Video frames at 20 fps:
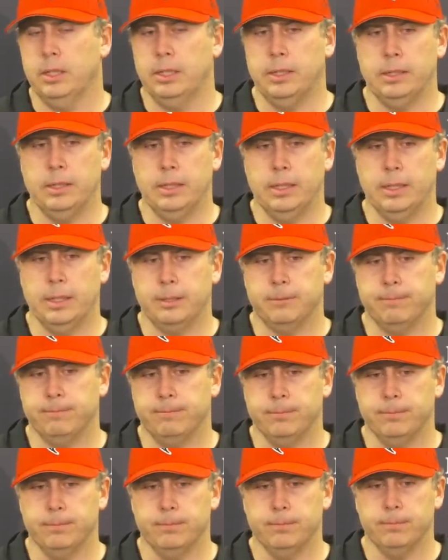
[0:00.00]
and uh,
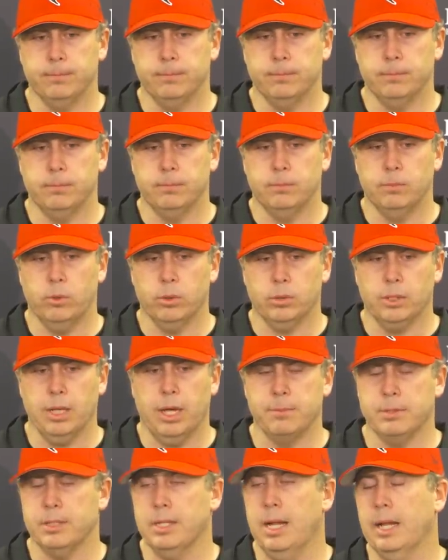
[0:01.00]
more
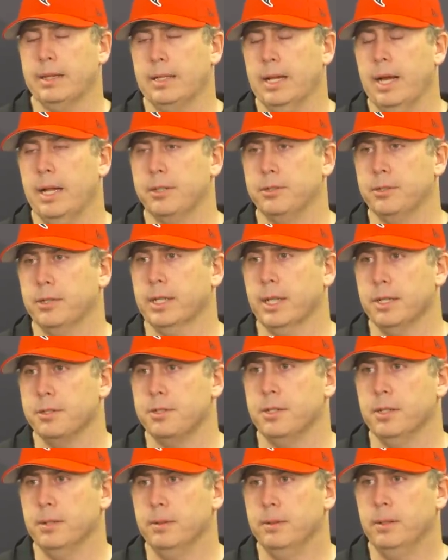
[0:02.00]
times than not, the odds are
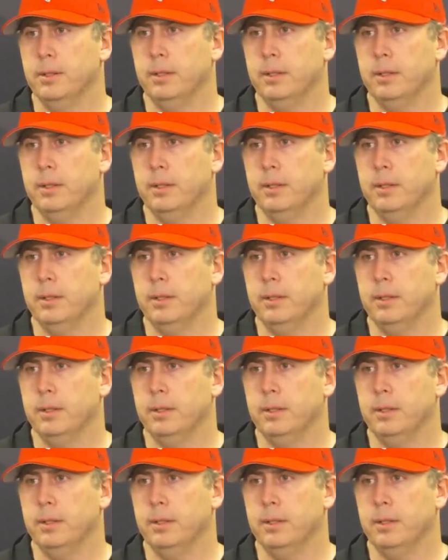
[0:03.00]
against you.